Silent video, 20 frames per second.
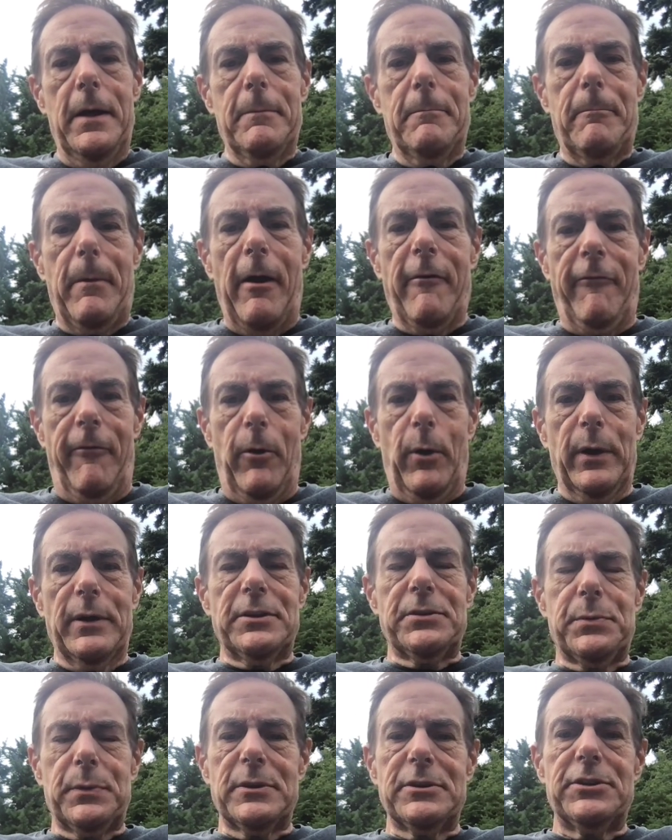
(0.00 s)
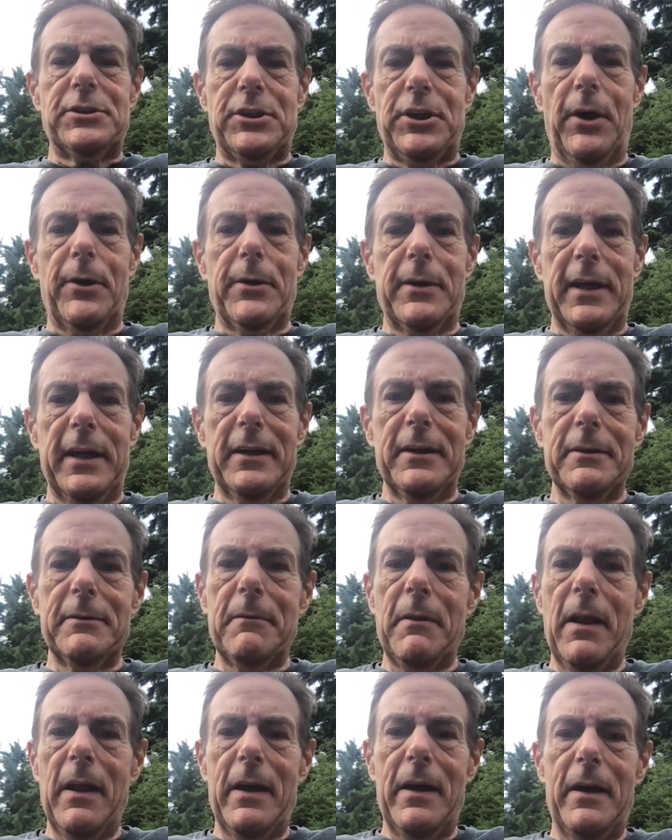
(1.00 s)
my voice was
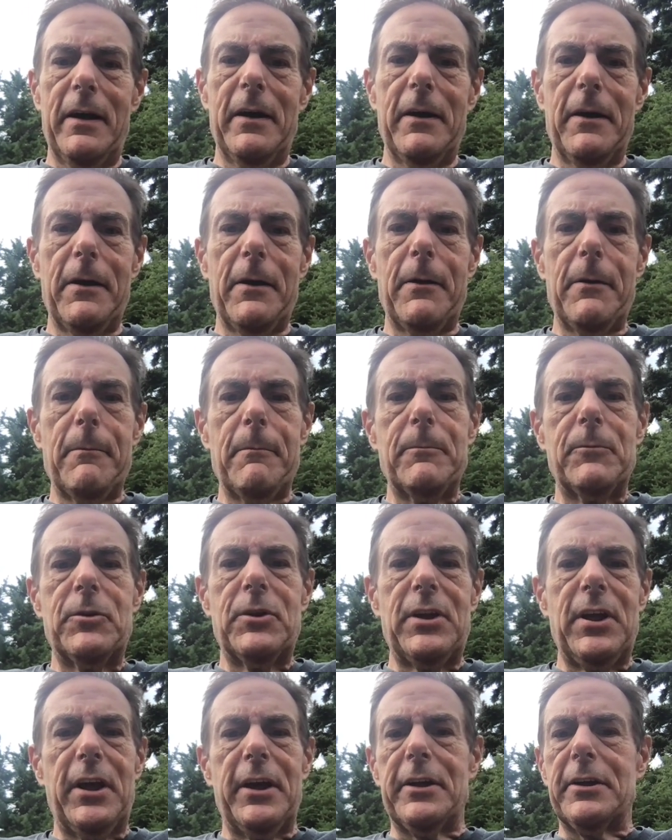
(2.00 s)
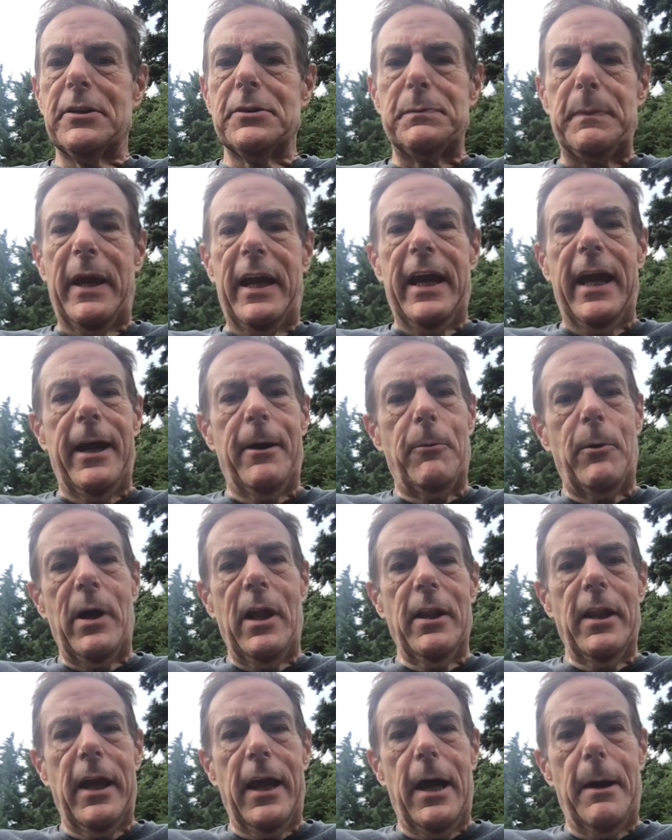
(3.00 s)
choking, tears began
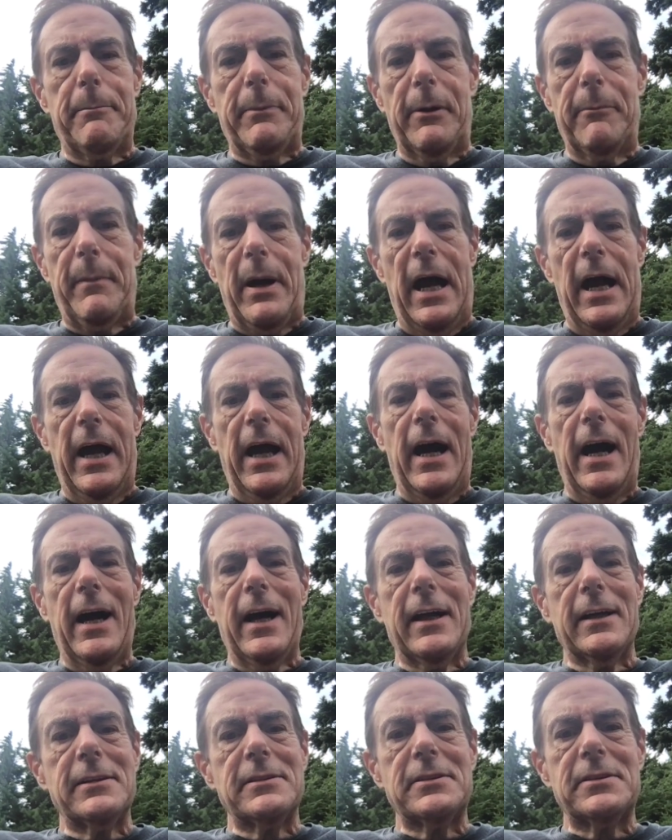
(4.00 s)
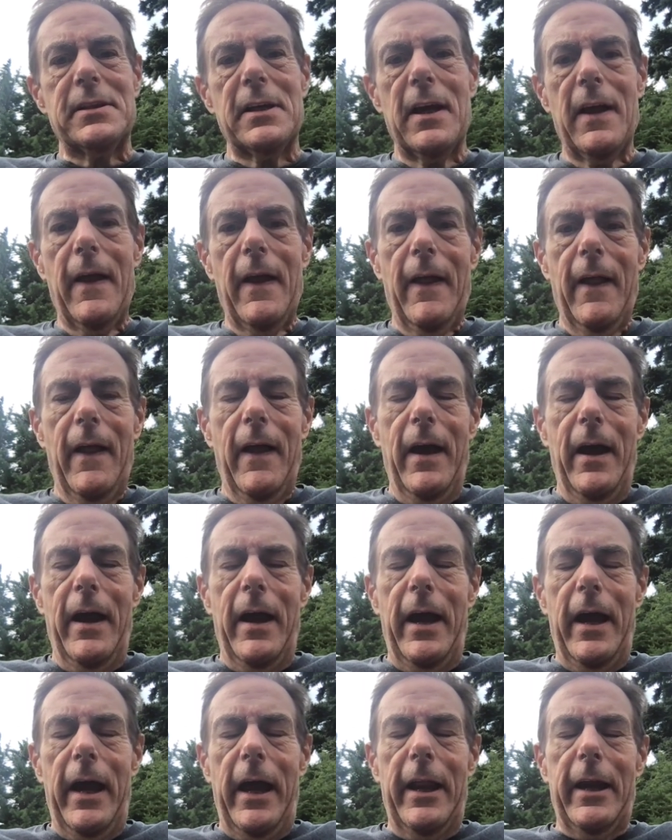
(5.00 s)
welling up in my eyes,
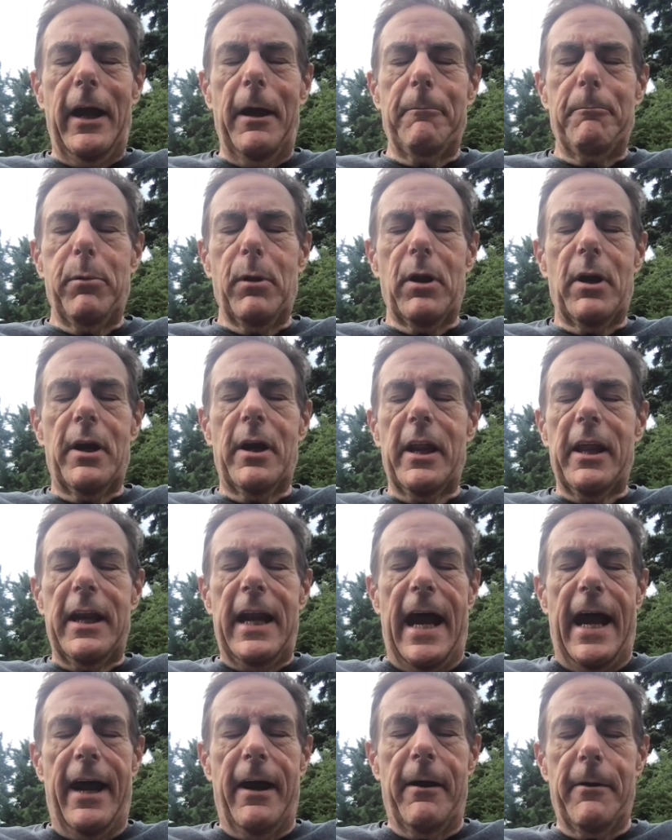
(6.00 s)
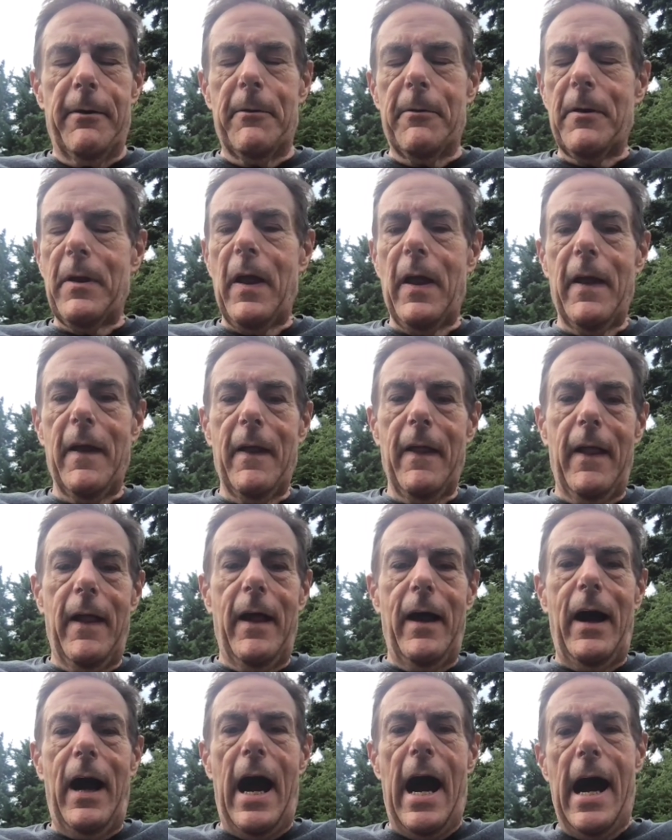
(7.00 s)
and I blurted out,
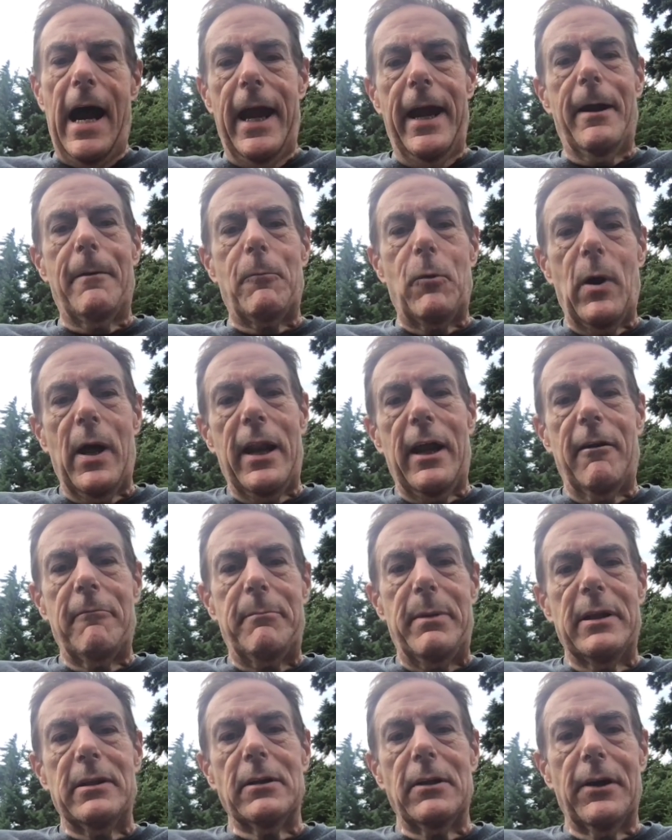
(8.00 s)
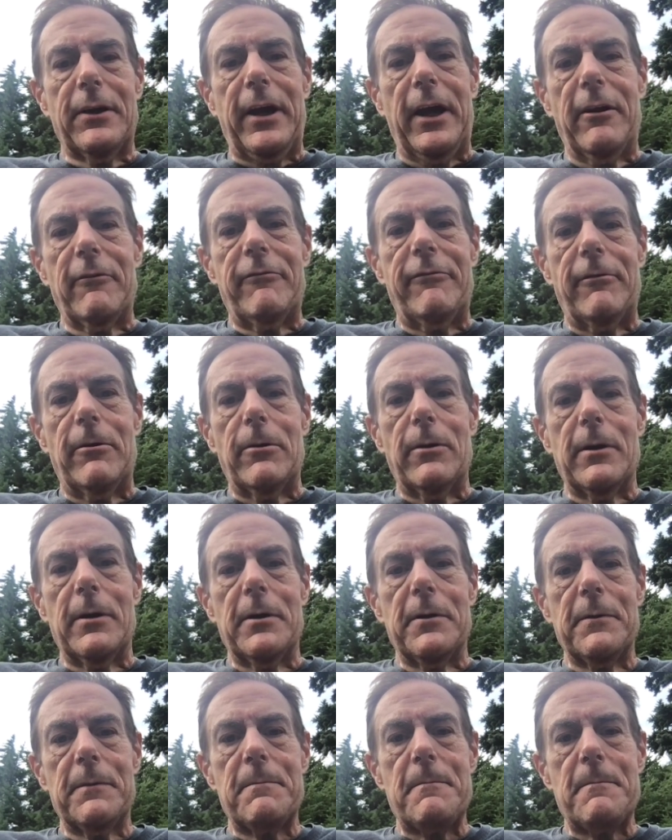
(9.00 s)
"I am what I've been looking for."